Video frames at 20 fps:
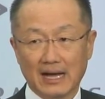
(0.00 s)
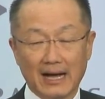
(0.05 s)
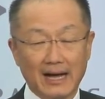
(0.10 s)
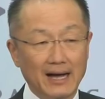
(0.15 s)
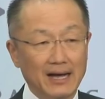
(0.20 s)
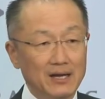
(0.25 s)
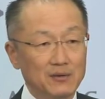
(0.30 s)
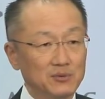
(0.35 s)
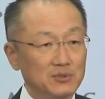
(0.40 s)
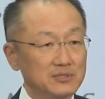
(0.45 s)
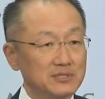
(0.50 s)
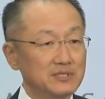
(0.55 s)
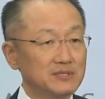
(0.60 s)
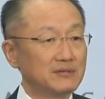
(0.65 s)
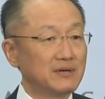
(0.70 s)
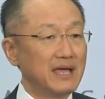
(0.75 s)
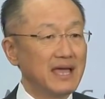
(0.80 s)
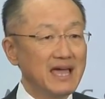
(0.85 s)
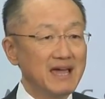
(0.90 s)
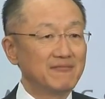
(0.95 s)
I will
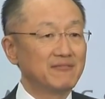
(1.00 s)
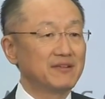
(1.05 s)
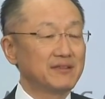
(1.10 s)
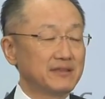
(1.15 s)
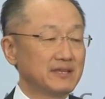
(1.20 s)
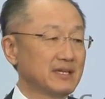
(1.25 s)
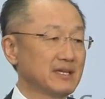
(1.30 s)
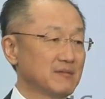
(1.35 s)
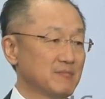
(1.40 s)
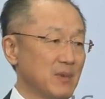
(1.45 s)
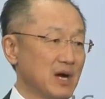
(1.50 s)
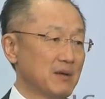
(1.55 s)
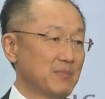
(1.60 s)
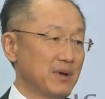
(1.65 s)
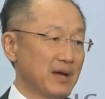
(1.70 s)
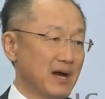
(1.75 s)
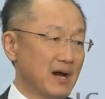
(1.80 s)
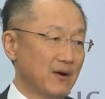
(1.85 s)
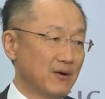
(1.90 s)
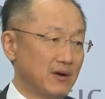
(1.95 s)
do everything in my
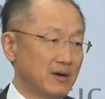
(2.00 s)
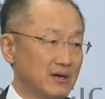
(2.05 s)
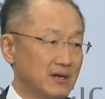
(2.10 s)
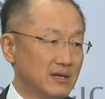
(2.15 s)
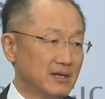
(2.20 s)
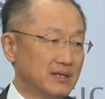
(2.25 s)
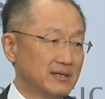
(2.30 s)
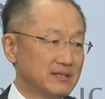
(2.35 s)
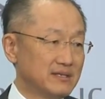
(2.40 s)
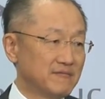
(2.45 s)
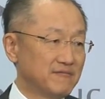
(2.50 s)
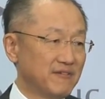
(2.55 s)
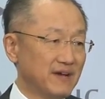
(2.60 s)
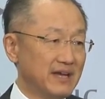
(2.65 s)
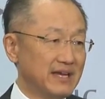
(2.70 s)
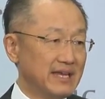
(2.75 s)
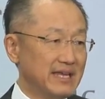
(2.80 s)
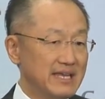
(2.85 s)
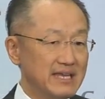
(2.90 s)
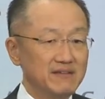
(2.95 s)
power to
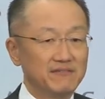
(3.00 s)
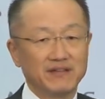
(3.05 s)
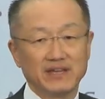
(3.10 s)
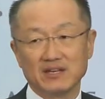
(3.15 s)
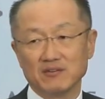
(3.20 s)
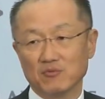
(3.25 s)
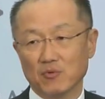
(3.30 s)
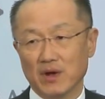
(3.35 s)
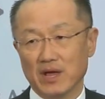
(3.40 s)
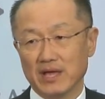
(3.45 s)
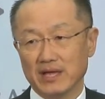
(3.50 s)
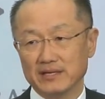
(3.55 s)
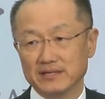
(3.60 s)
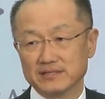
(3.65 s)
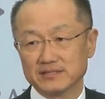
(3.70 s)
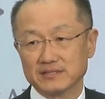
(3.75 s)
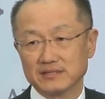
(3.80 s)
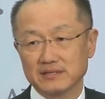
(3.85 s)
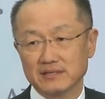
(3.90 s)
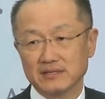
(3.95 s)
find innovative
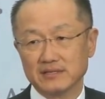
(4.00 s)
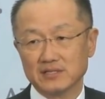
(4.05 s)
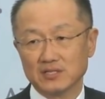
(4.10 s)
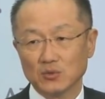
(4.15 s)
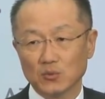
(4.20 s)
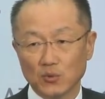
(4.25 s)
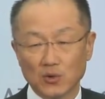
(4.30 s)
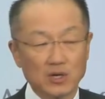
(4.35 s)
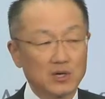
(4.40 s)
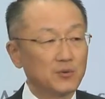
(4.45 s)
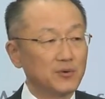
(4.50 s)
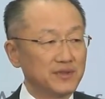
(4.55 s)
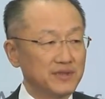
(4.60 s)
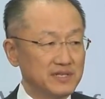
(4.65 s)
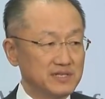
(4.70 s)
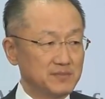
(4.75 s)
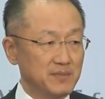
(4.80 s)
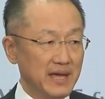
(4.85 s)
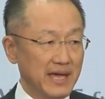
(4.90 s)
ways to work with these